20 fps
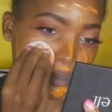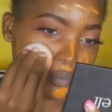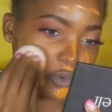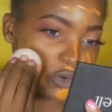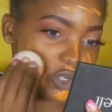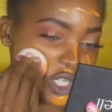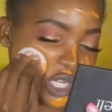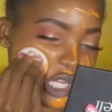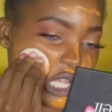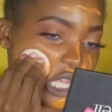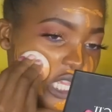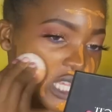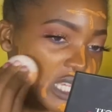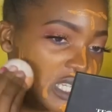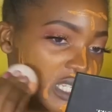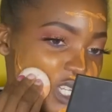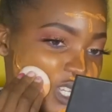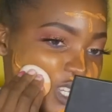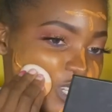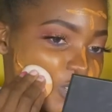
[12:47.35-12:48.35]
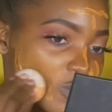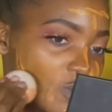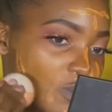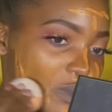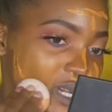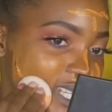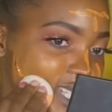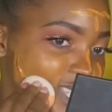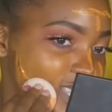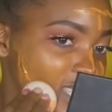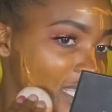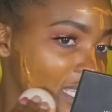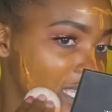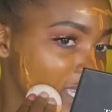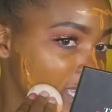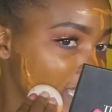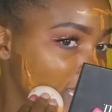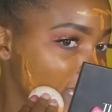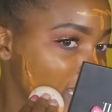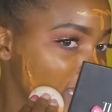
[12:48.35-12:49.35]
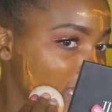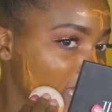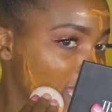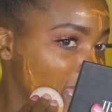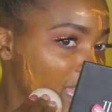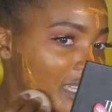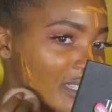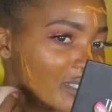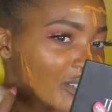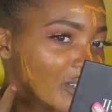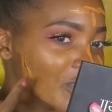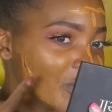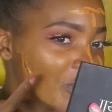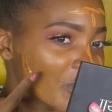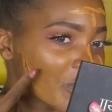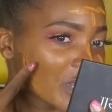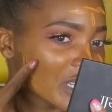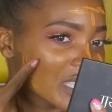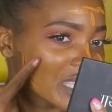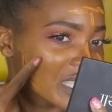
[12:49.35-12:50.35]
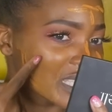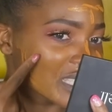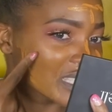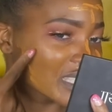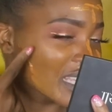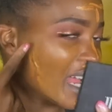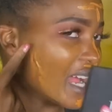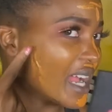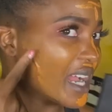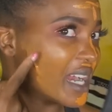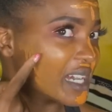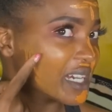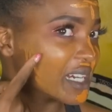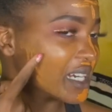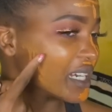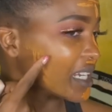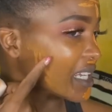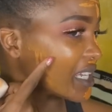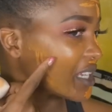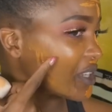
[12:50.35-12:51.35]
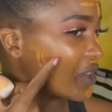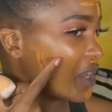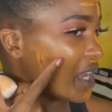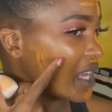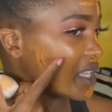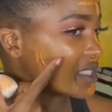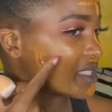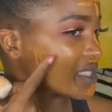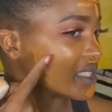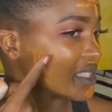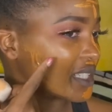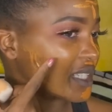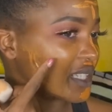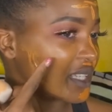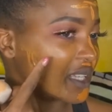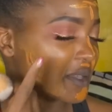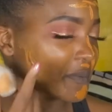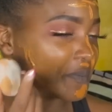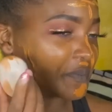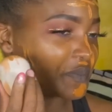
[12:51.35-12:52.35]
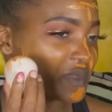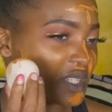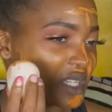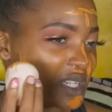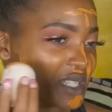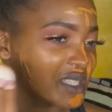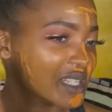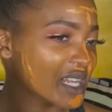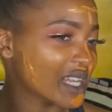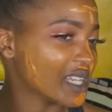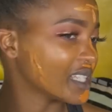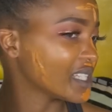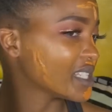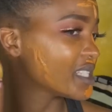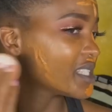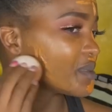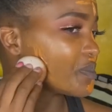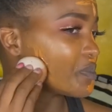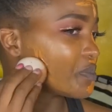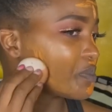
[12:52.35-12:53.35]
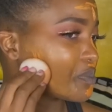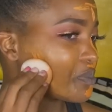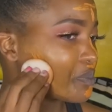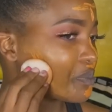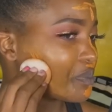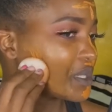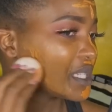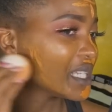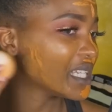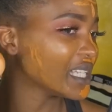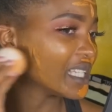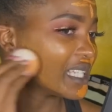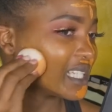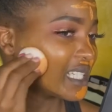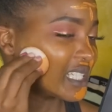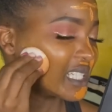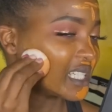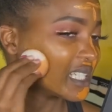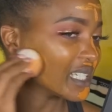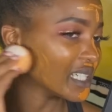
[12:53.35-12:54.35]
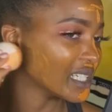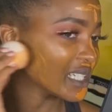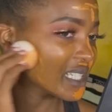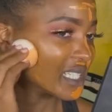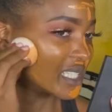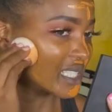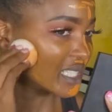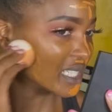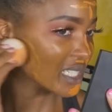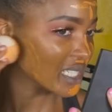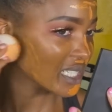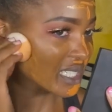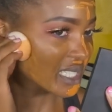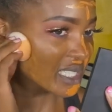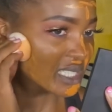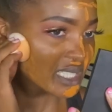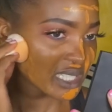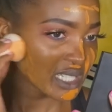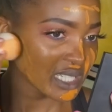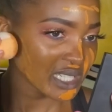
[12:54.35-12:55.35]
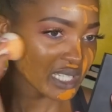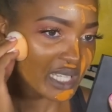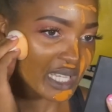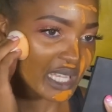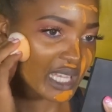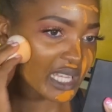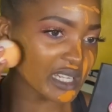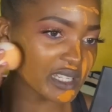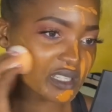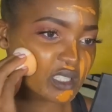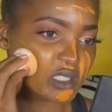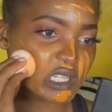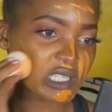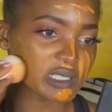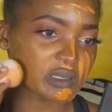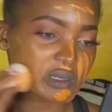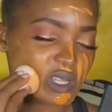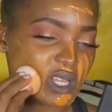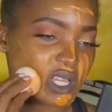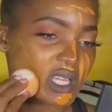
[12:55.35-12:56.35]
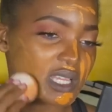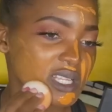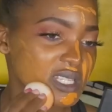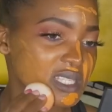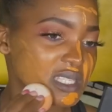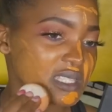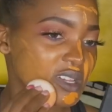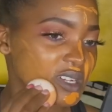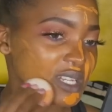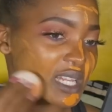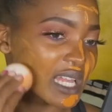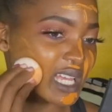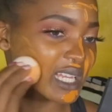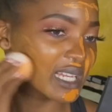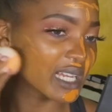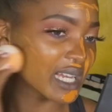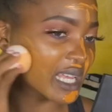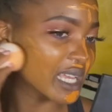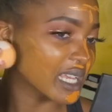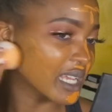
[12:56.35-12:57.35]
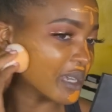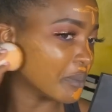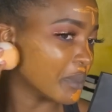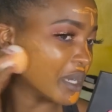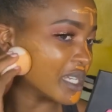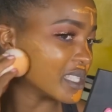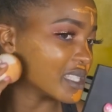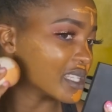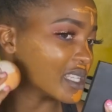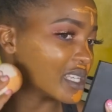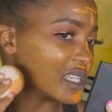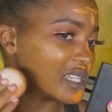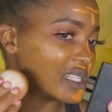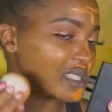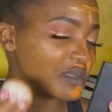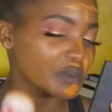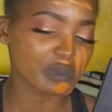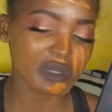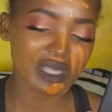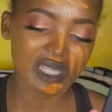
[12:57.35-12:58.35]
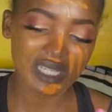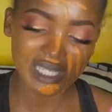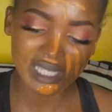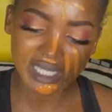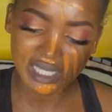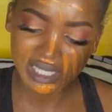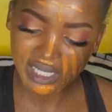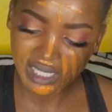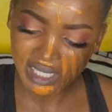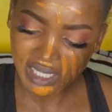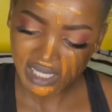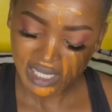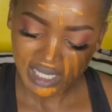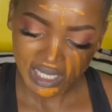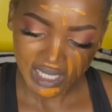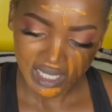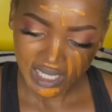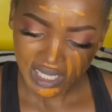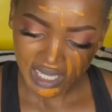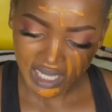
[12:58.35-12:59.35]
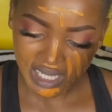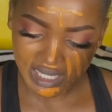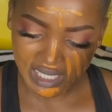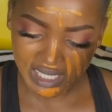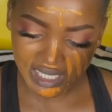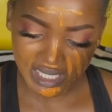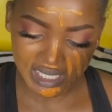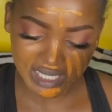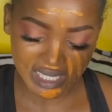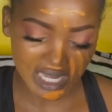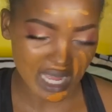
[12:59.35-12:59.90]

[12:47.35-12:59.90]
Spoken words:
pushing it into my skin. I don't know what these are. Can you guys see? It's like it's peeling, and it's not like my skin is peeling. I think it